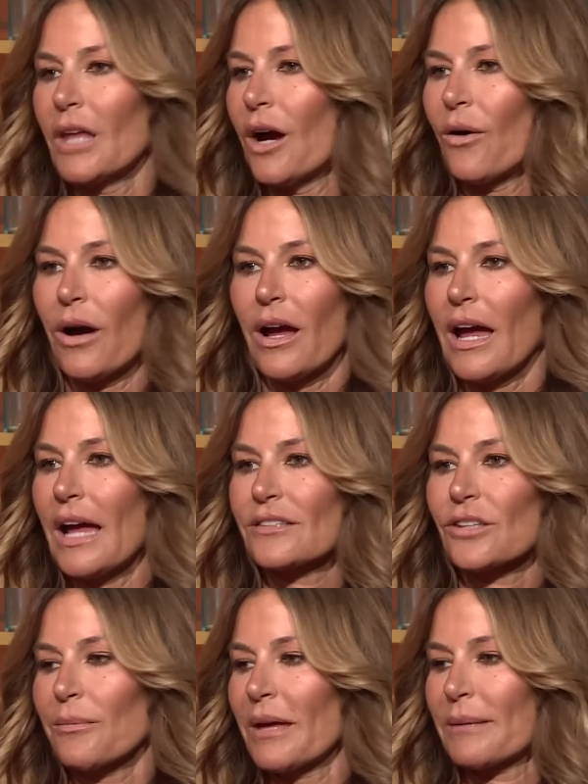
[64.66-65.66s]
No. Okay. And
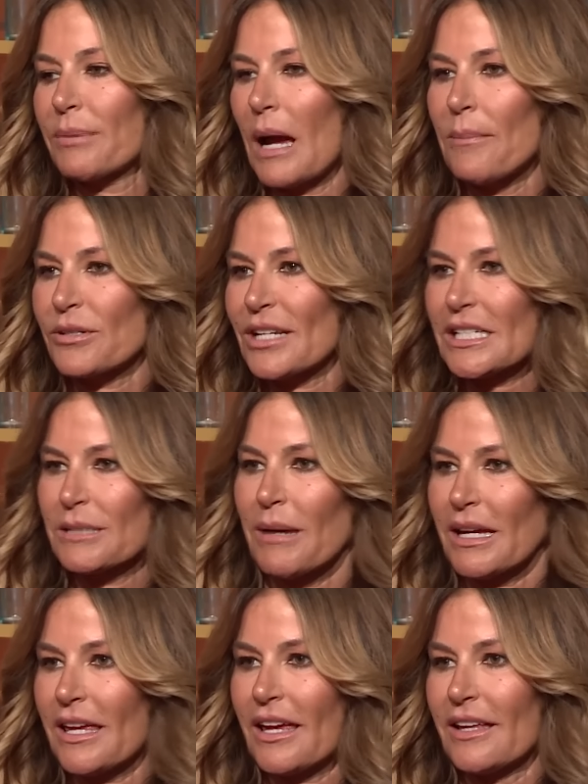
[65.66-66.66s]
so I'm like, I'm protecting
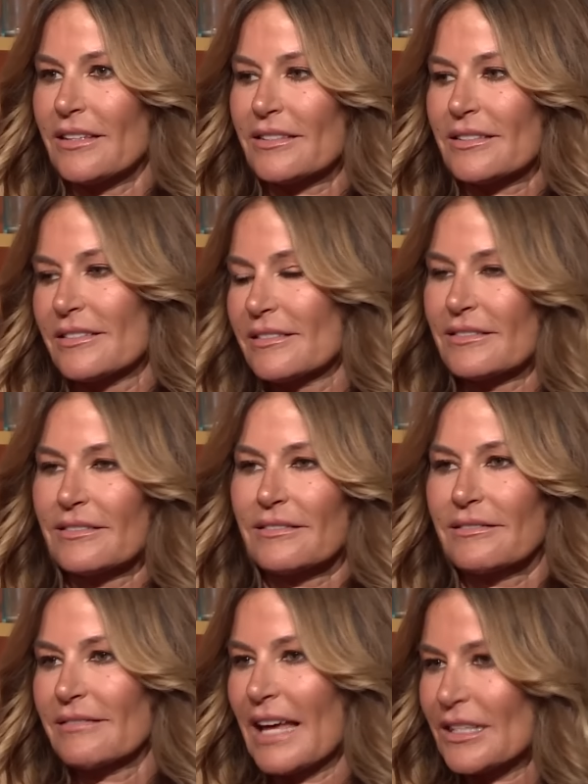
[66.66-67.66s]
my kids.
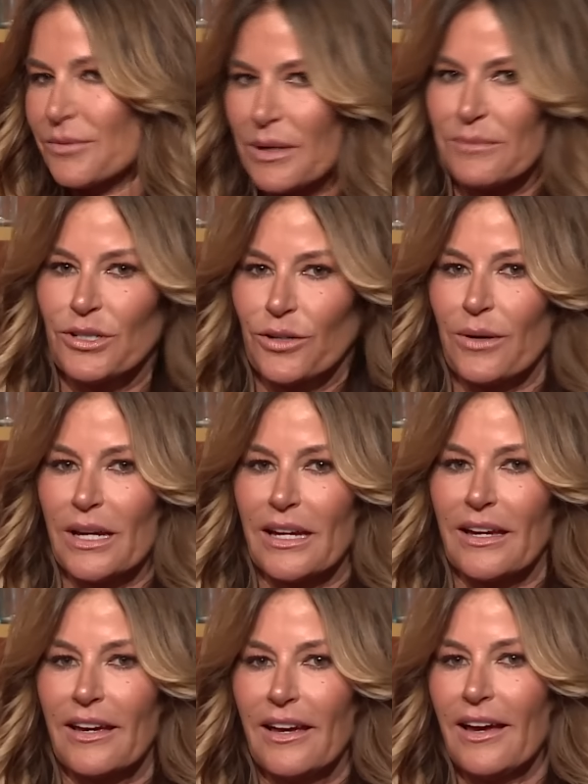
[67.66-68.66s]
That's what I'm
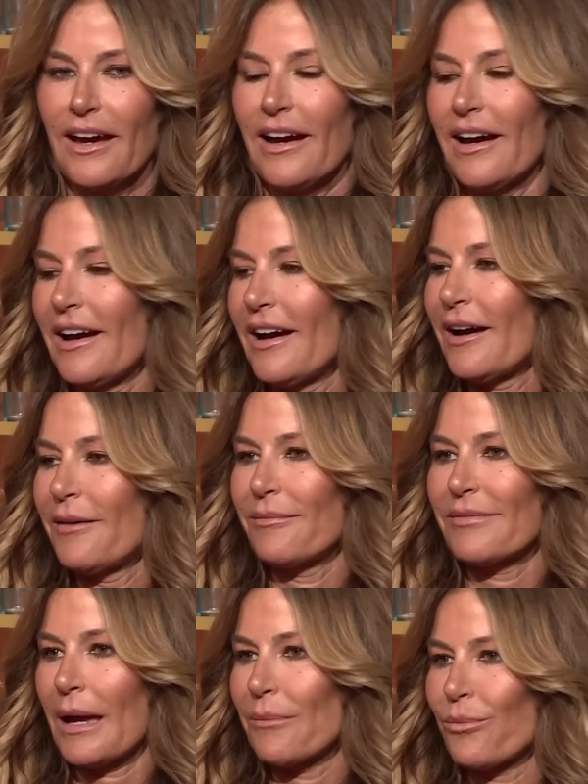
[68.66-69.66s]
doing.
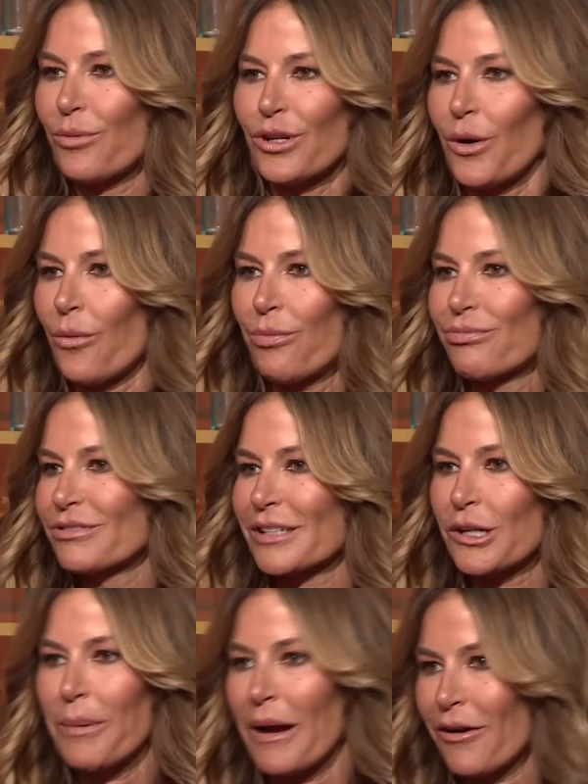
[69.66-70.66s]
Um, I'm, you know,
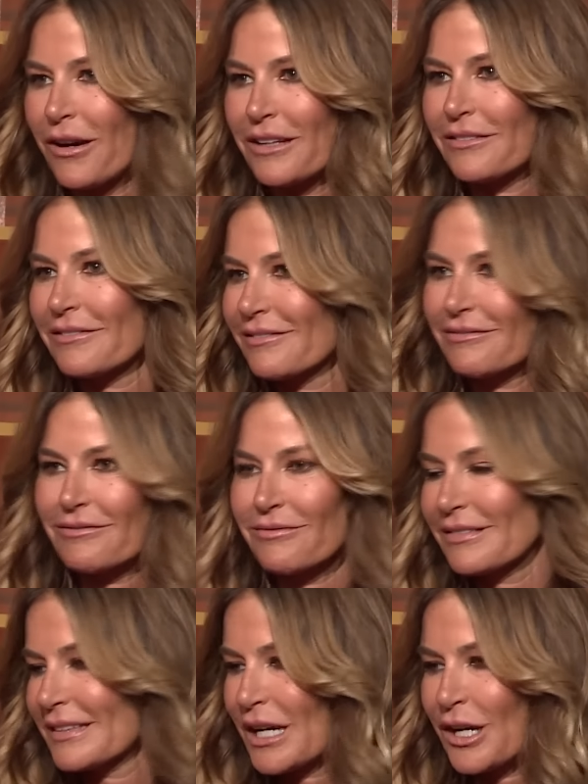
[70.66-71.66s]
single parent.
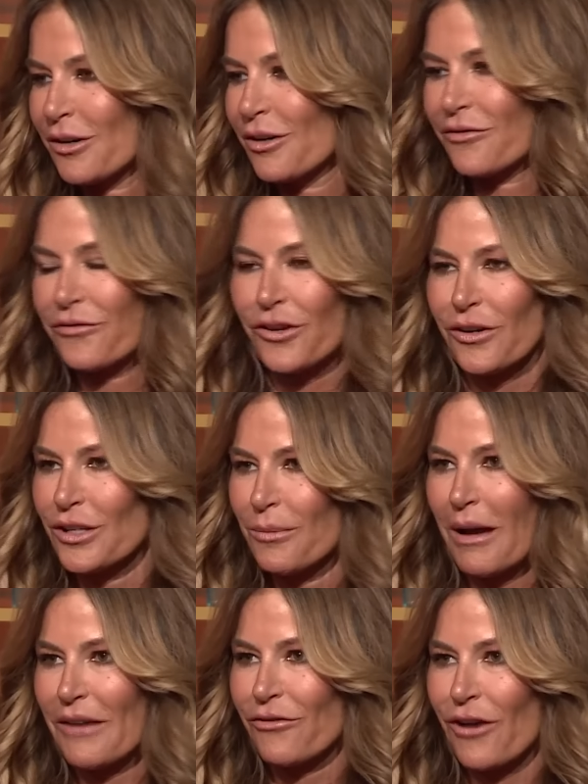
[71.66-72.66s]
Yeah. They're for you know
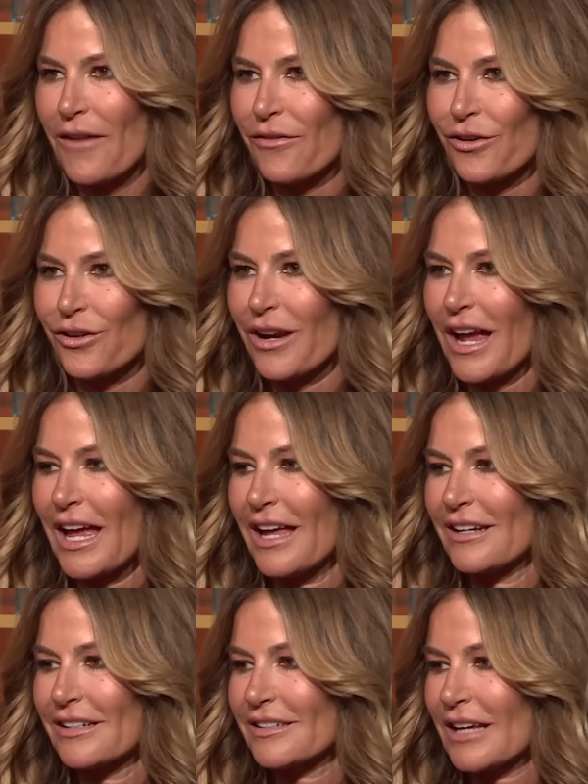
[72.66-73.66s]
my forever
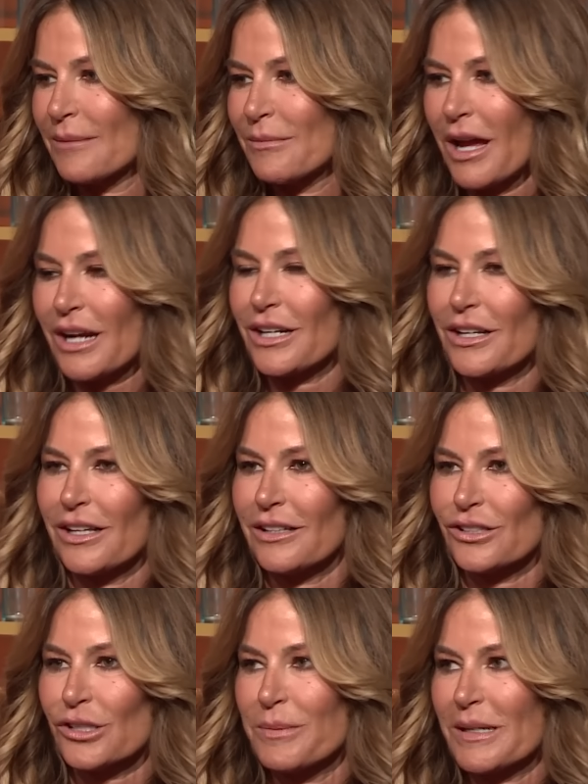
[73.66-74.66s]
and I'm not going to
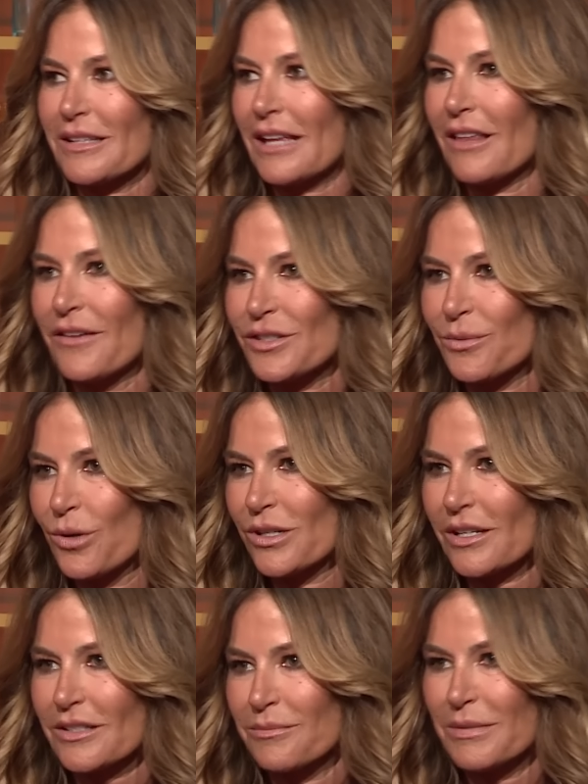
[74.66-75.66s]
just because I love someone
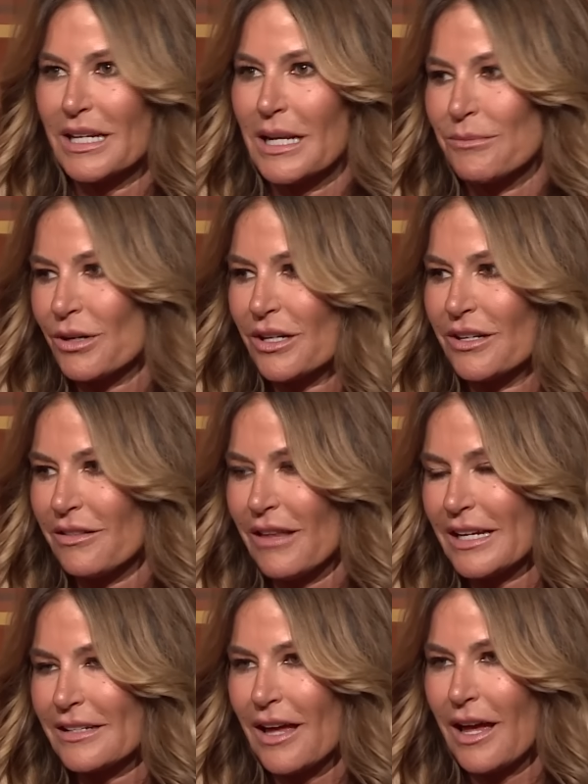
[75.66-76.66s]
doesn't mean I'm going to
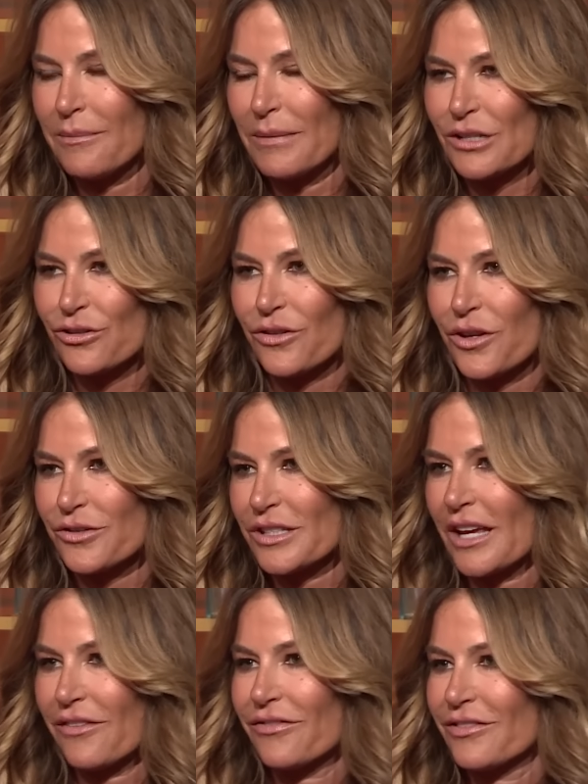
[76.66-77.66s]
like not make sure they're
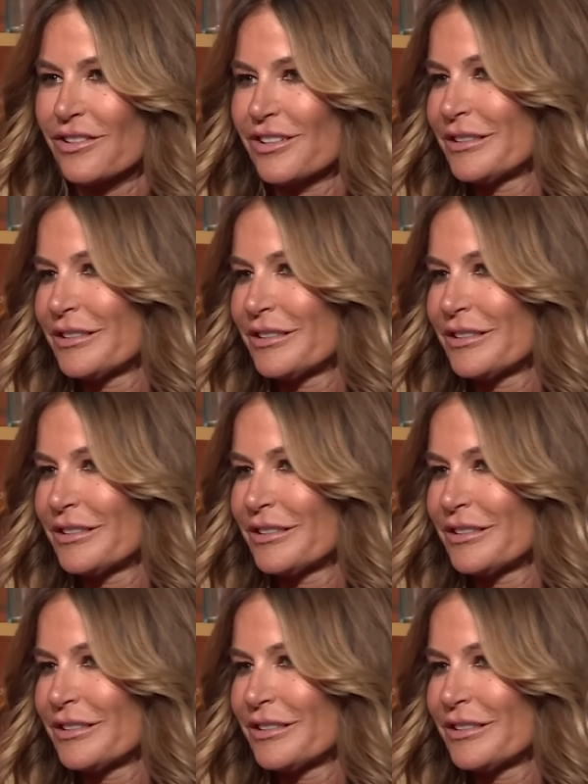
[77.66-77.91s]
safe.